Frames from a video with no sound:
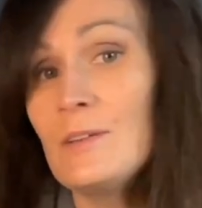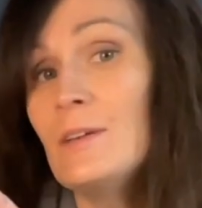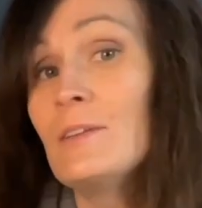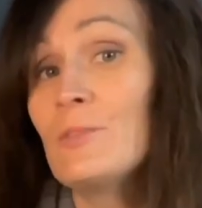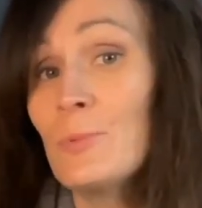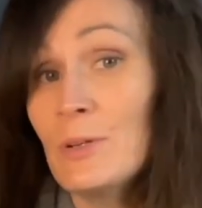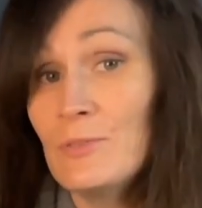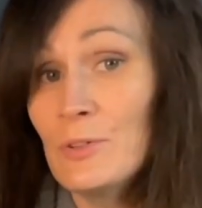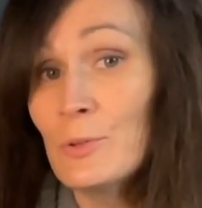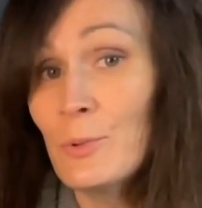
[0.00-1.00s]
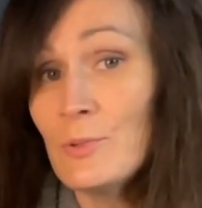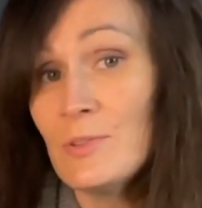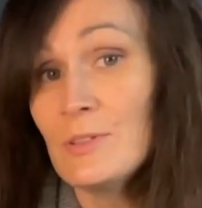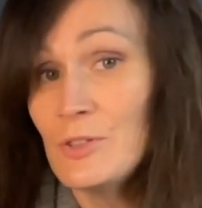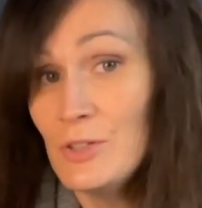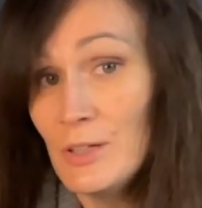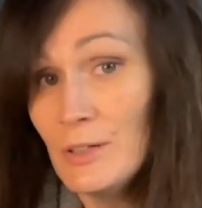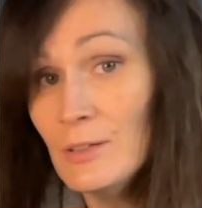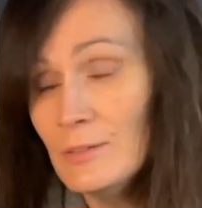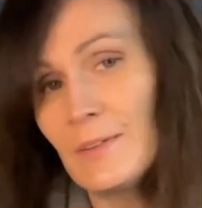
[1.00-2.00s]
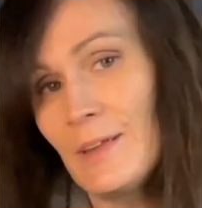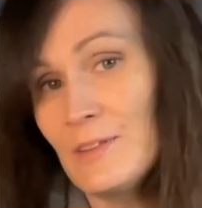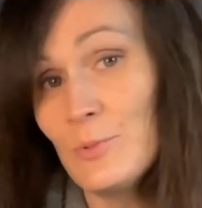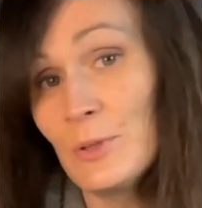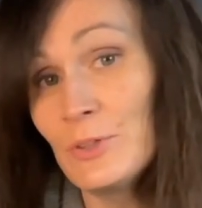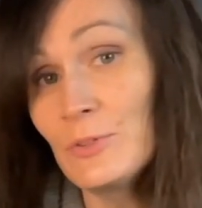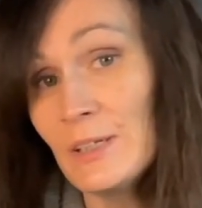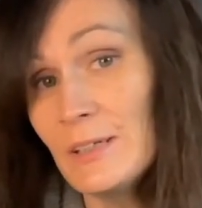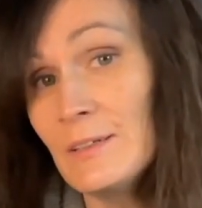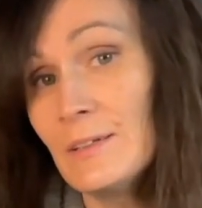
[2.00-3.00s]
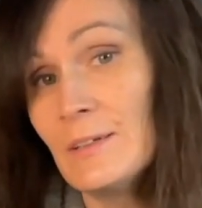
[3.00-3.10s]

is one of your goals this year, that's one you'll need.